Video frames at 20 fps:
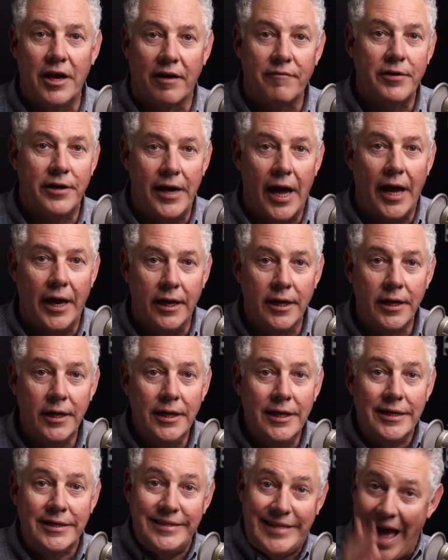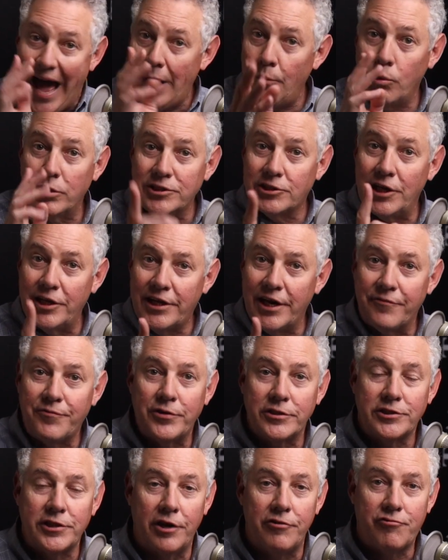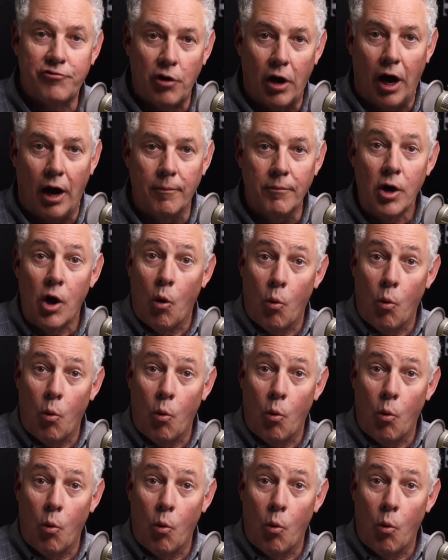every day. That was the difference in Trump.